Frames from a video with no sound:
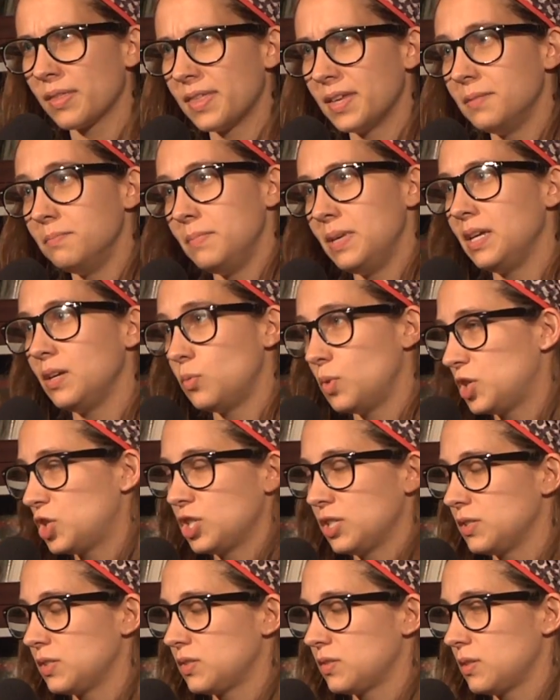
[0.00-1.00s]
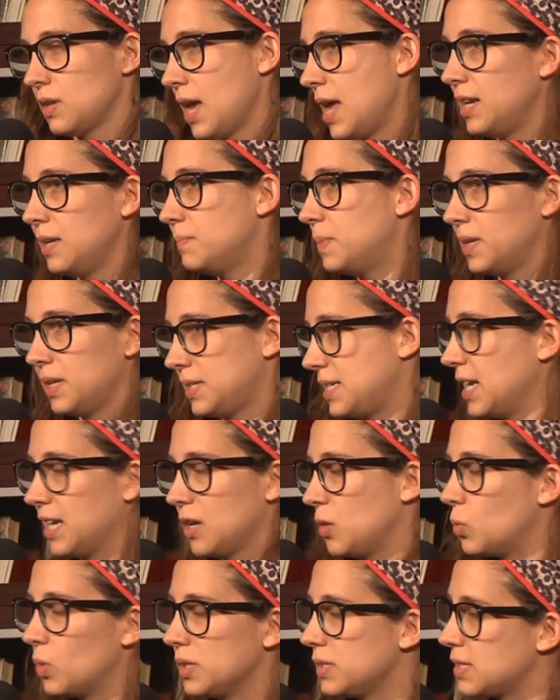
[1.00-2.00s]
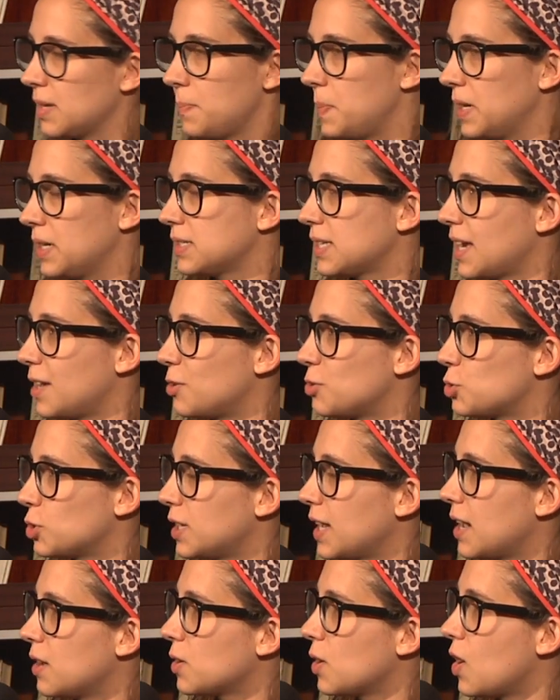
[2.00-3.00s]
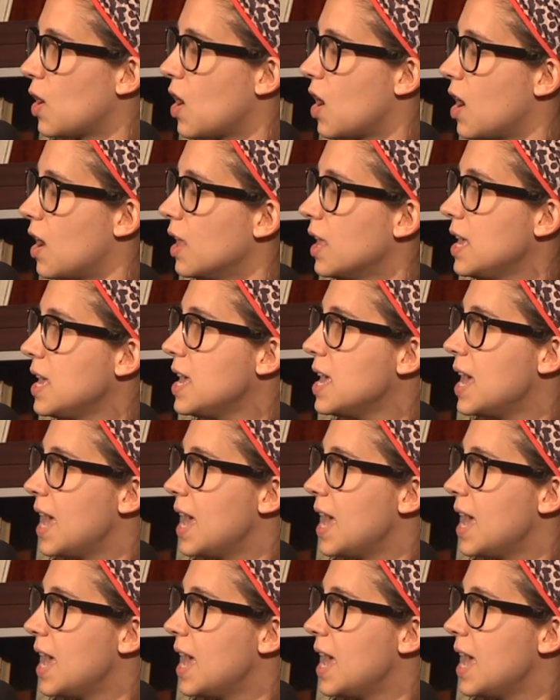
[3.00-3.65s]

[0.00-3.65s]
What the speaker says: than me, which is anybody taking one sip because I don't drink alcohol.